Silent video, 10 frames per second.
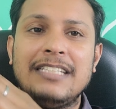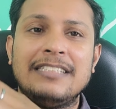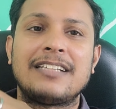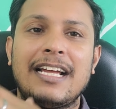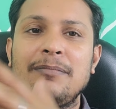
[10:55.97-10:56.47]

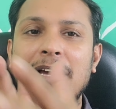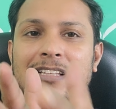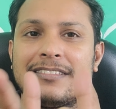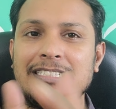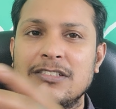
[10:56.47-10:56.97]
Israel
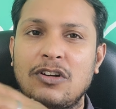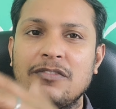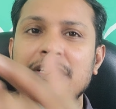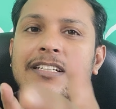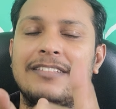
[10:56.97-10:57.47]
Palestine
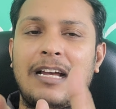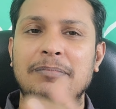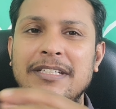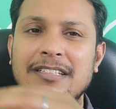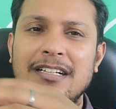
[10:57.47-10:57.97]
conflict is
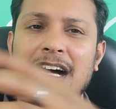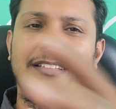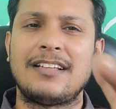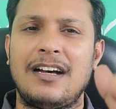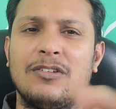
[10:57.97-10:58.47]
happening, the
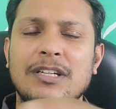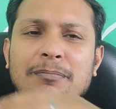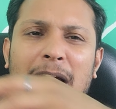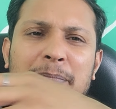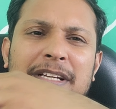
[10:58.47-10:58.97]
Gaza, okay,
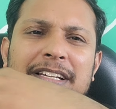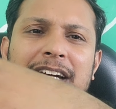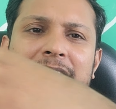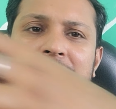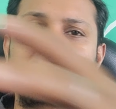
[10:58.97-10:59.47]
mapping
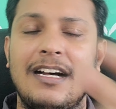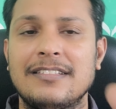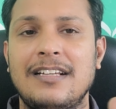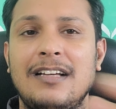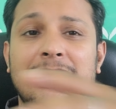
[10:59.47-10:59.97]
regarding
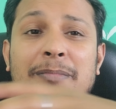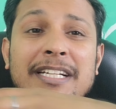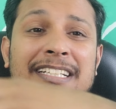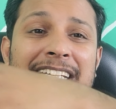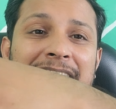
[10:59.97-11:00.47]
Gaza, the
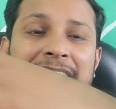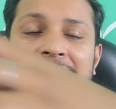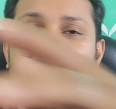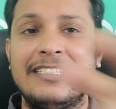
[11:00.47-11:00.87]
Mediterranean